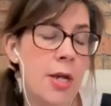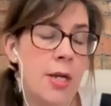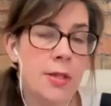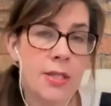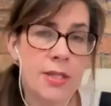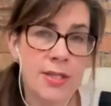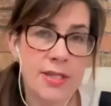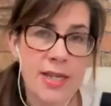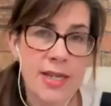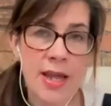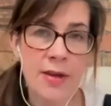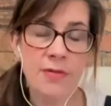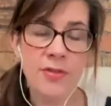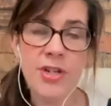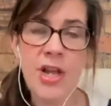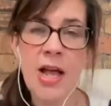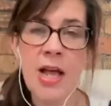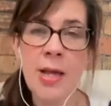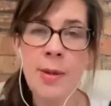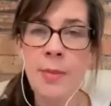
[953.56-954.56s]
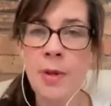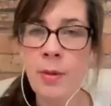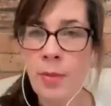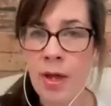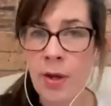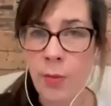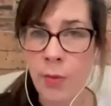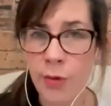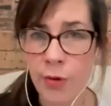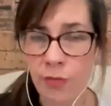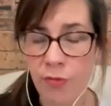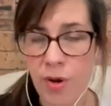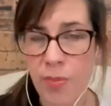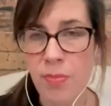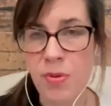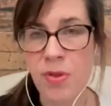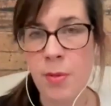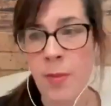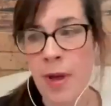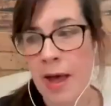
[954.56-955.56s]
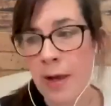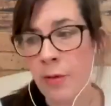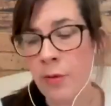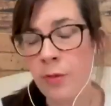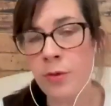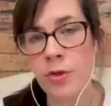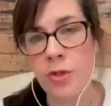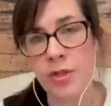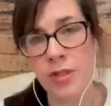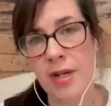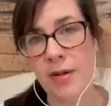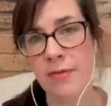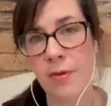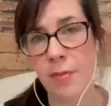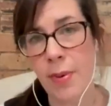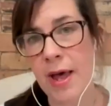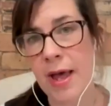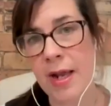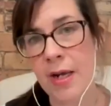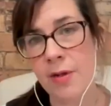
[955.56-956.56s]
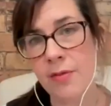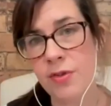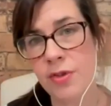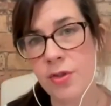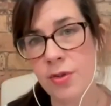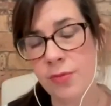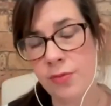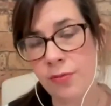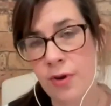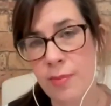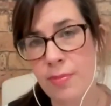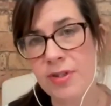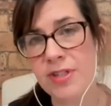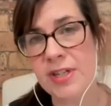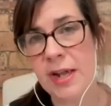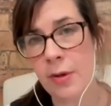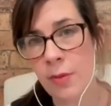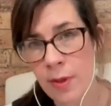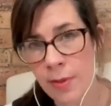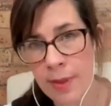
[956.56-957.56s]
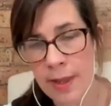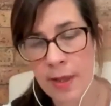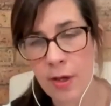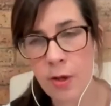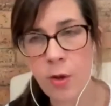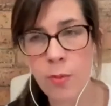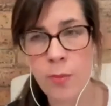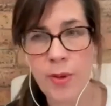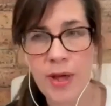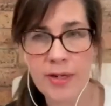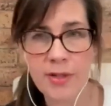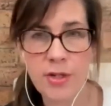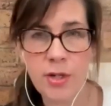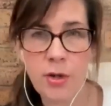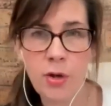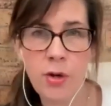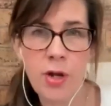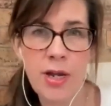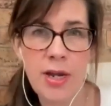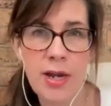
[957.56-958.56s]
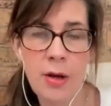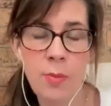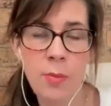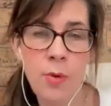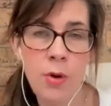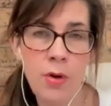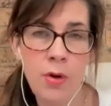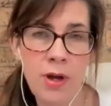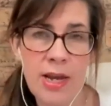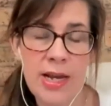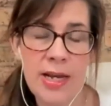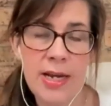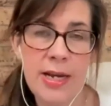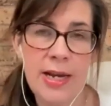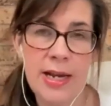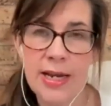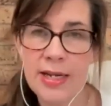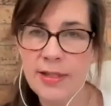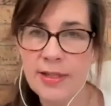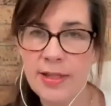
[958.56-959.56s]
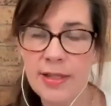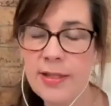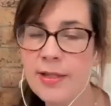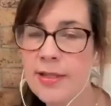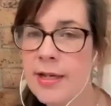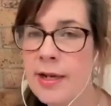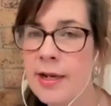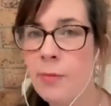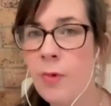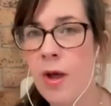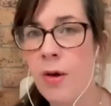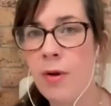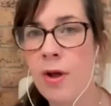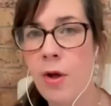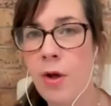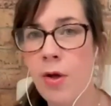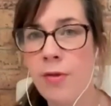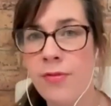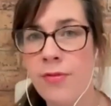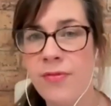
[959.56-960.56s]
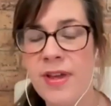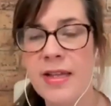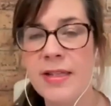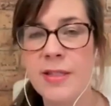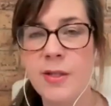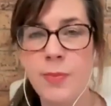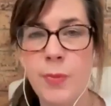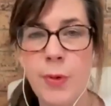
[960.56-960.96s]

To save time, you might want to rip them out and just have a pile of stuff ripped out and then come back to cut it out more neatly later, seeing where it all fits.